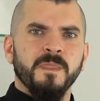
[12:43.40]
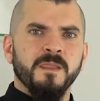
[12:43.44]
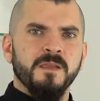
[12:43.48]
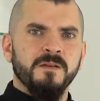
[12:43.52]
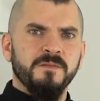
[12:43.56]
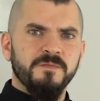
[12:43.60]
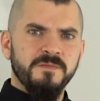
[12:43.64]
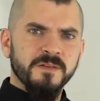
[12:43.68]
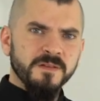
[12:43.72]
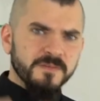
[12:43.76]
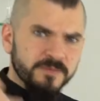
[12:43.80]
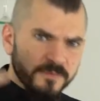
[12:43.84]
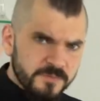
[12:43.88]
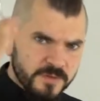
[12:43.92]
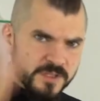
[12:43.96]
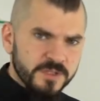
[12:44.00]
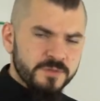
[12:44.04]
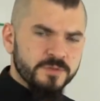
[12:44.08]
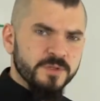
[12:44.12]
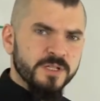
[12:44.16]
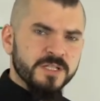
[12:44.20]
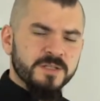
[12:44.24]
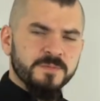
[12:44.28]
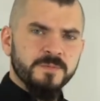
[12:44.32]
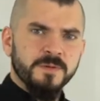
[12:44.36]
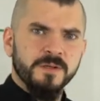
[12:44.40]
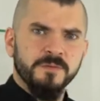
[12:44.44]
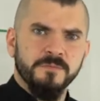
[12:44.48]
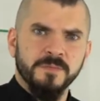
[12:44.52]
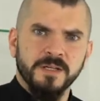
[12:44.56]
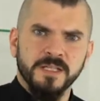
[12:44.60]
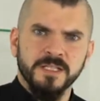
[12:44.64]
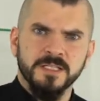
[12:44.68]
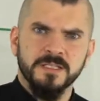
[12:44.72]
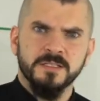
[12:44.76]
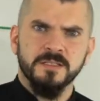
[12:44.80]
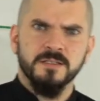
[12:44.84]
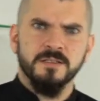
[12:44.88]
Feel free to
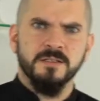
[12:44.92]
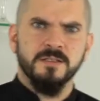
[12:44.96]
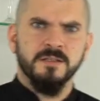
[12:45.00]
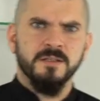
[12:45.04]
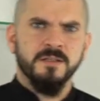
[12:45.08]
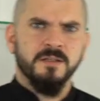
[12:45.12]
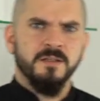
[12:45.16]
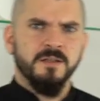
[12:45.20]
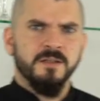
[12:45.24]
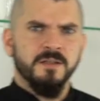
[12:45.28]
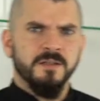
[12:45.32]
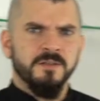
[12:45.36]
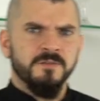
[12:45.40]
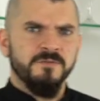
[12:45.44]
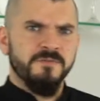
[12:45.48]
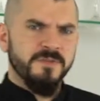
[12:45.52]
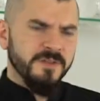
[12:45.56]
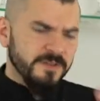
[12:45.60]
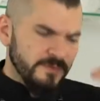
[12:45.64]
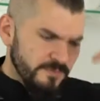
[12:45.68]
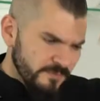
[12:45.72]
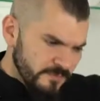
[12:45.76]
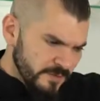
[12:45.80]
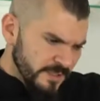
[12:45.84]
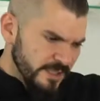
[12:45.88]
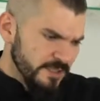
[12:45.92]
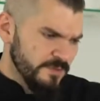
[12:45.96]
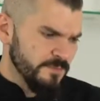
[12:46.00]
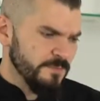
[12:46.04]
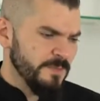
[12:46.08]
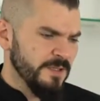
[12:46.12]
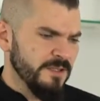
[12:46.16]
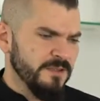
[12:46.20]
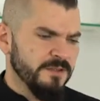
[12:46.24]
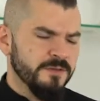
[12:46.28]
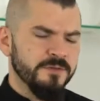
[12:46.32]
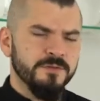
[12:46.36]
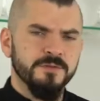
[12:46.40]
experiment. Feel free to
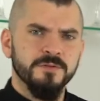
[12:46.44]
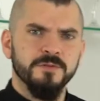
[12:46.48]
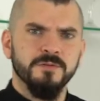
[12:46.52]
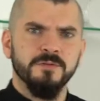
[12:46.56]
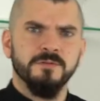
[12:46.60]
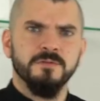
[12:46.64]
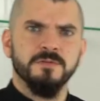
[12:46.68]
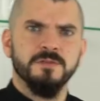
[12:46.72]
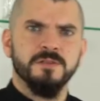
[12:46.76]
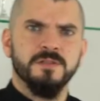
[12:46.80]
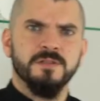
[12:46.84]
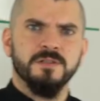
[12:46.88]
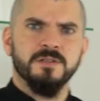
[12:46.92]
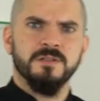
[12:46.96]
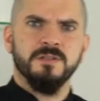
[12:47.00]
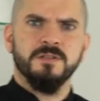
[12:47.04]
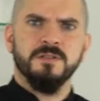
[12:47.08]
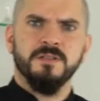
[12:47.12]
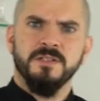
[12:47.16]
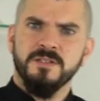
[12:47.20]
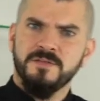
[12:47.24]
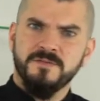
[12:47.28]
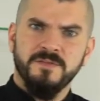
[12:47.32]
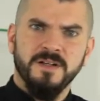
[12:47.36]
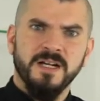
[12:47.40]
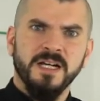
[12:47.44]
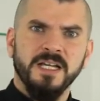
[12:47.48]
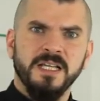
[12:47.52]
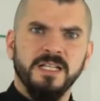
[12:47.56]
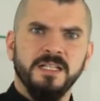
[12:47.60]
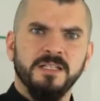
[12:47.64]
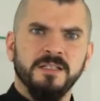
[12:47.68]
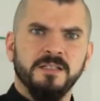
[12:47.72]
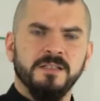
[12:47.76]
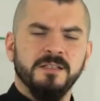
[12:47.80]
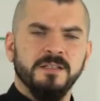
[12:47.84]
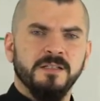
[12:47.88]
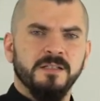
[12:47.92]
bend the rules. It's fine.
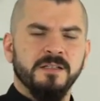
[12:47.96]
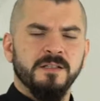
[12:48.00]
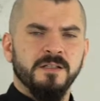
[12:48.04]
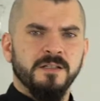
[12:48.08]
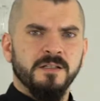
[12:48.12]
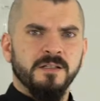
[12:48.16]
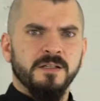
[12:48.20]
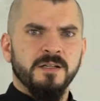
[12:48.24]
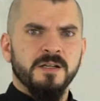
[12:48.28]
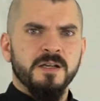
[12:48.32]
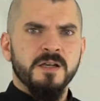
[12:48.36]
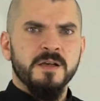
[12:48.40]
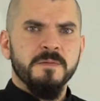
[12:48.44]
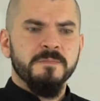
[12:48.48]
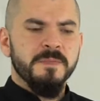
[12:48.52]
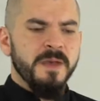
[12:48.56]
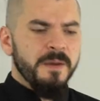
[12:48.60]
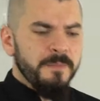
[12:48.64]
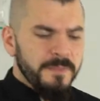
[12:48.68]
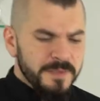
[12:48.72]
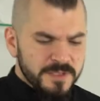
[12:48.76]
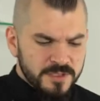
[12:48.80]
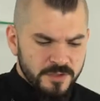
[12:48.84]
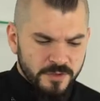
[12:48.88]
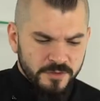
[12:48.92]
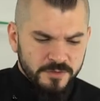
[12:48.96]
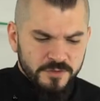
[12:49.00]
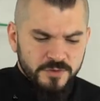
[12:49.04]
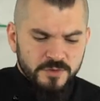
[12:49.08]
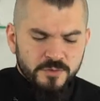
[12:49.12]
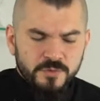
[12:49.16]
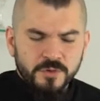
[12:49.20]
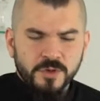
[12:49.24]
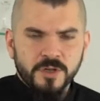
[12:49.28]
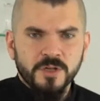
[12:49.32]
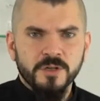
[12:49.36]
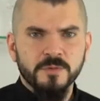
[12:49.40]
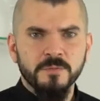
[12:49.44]
Maybe it's going to
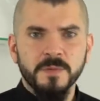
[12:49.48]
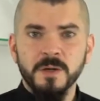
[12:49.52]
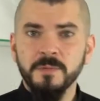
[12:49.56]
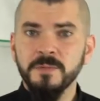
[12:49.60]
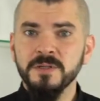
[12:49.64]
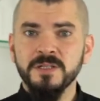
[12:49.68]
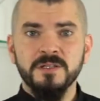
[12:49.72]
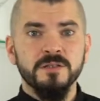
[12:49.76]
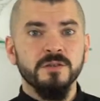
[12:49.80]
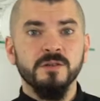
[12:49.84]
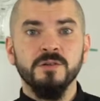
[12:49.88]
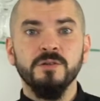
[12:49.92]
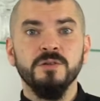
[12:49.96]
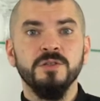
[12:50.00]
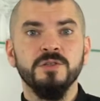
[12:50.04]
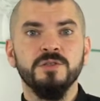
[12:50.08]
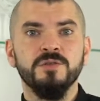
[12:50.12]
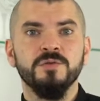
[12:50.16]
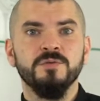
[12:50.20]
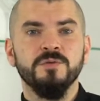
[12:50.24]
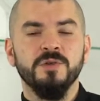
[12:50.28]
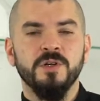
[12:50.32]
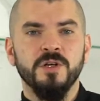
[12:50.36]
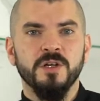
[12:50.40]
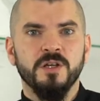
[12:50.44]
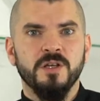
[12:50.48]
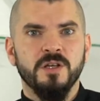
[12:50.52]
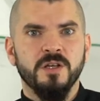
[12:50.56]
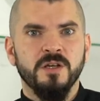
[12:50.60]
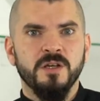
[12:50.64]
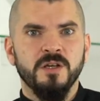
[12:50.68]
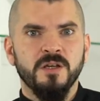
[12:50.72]
work, maybe it's not going to work.